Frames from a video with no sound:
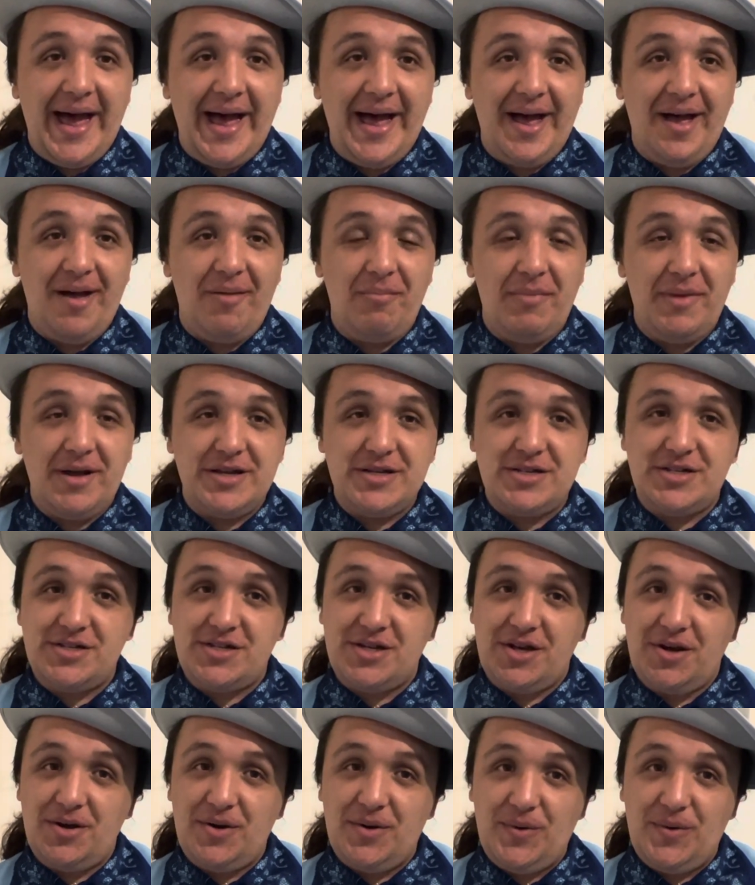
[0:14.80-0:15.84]
um,
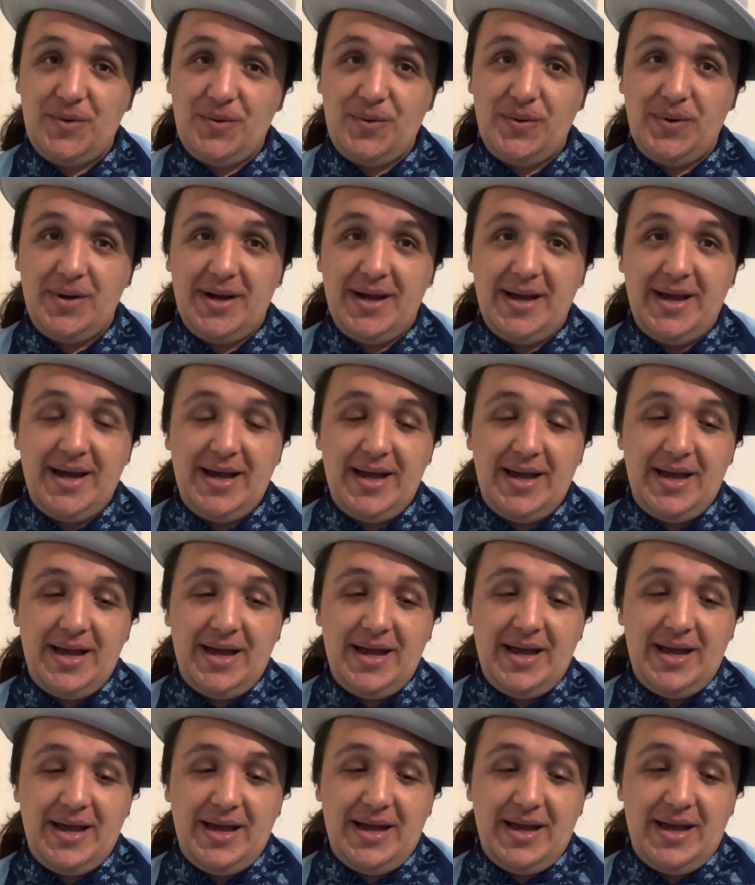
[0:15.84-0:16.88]
so,
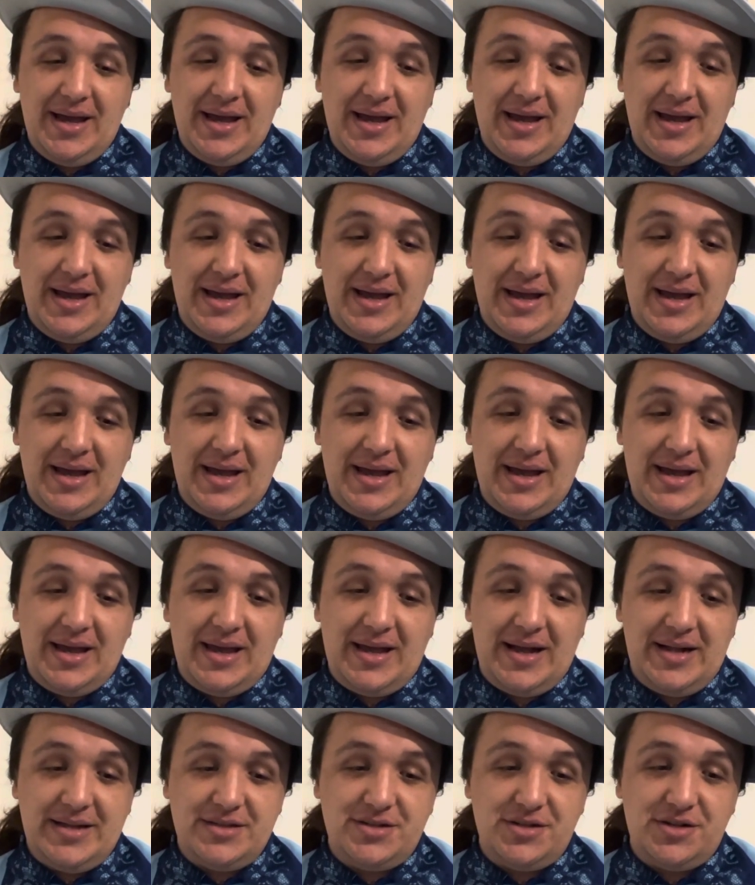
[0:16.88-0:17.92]

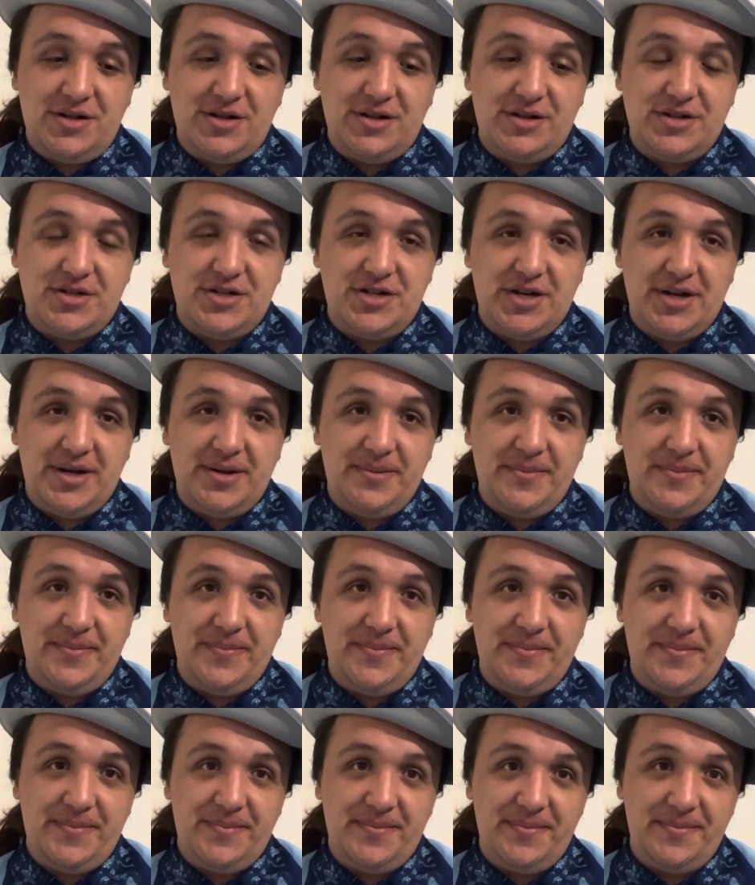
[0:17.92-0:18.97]
cancel culture
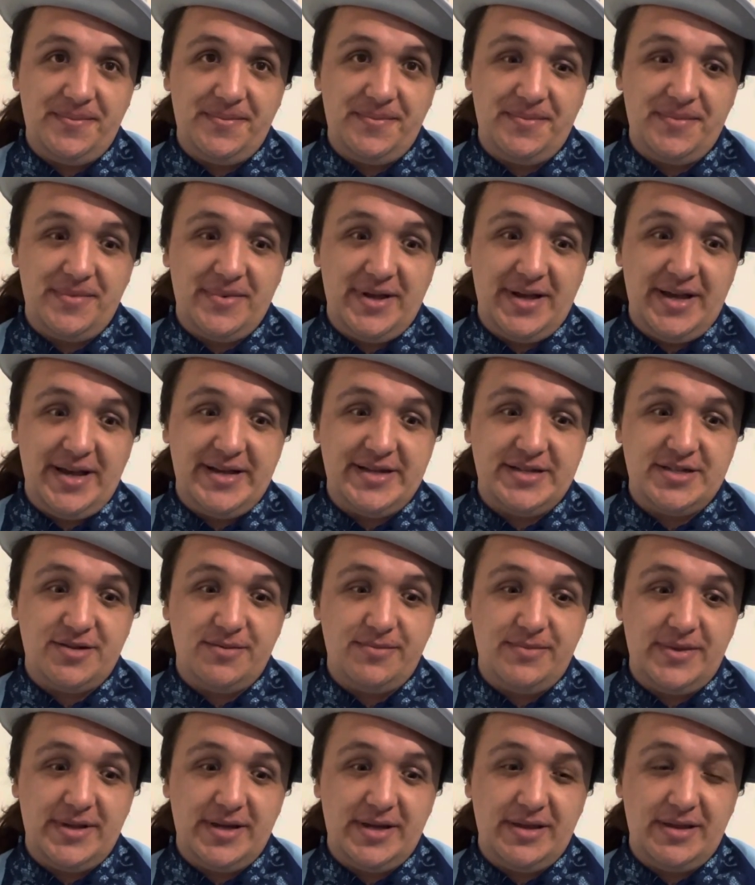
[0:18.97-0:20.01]
is
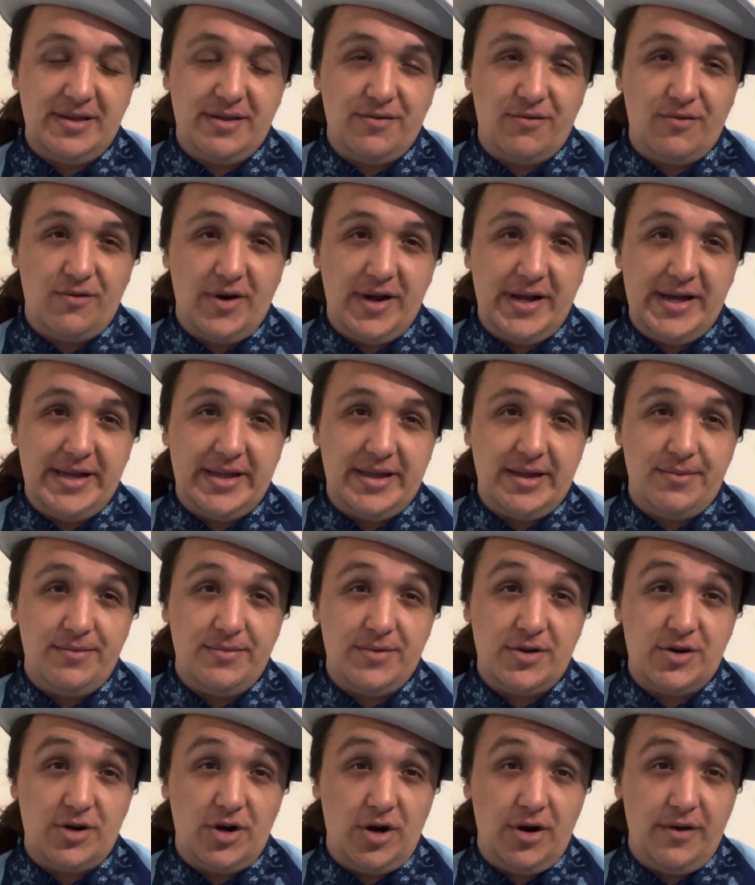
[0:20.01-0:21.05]
something the right
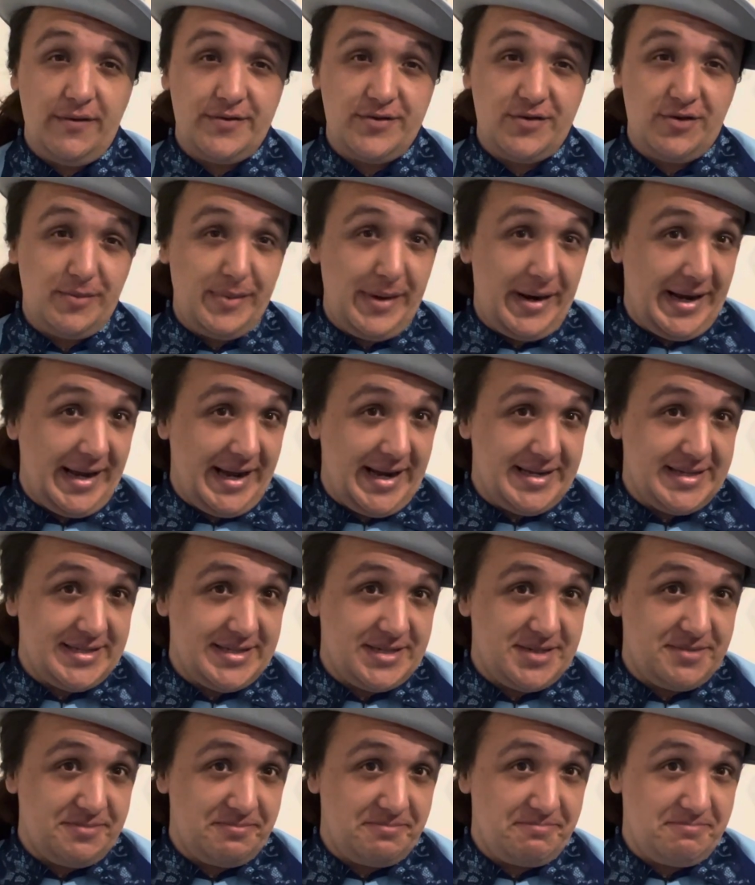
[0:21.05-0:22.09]
seems to love to rebel
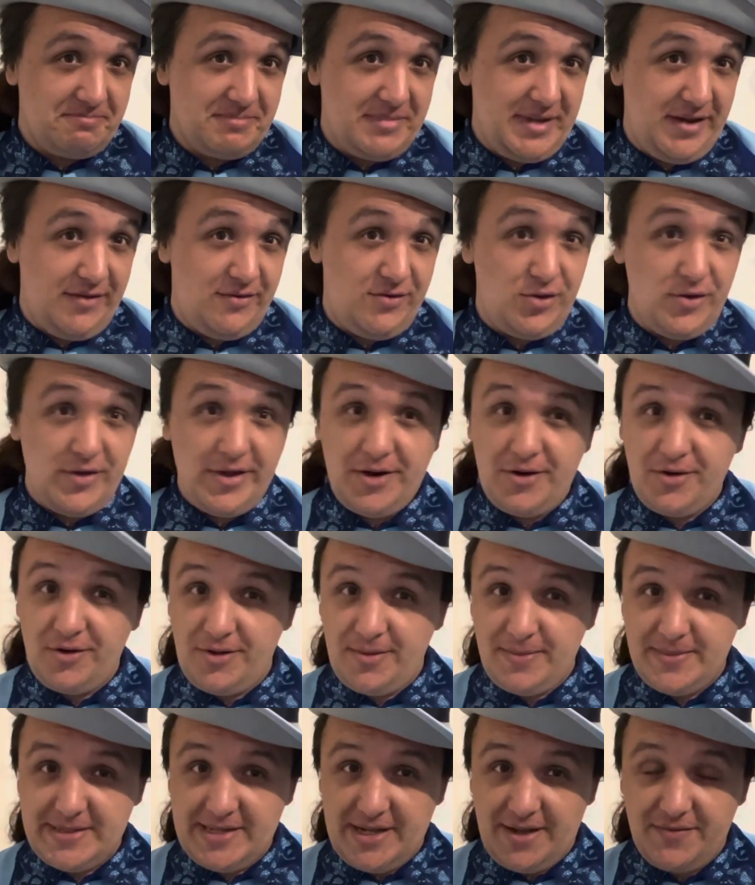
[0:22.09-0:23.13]
against, even though they do it
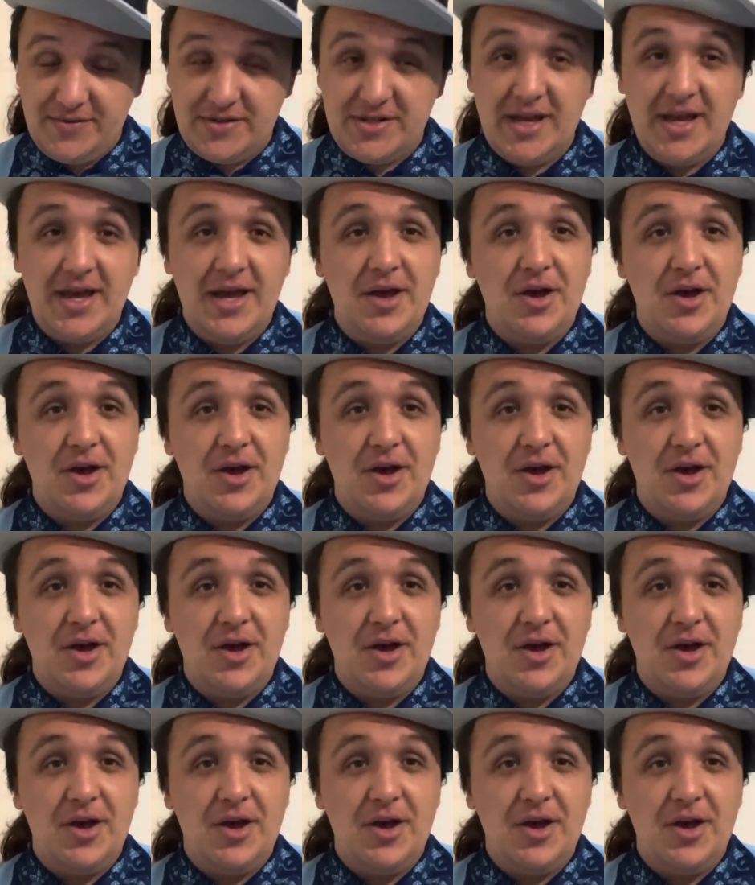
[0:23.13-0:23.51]
themselves.